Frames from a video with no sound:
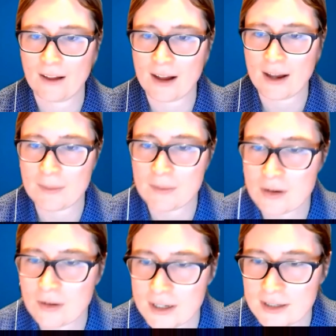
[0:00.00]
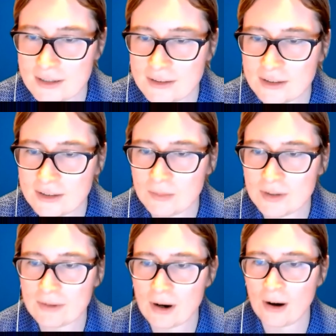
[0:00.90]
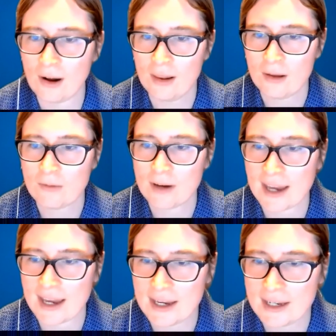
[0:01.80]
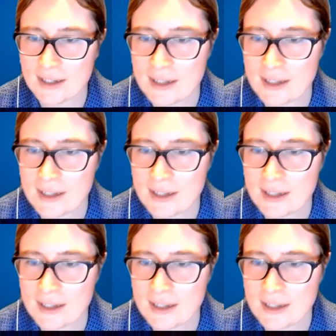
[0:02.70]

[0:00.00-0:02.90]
I'm going to zoom you all away.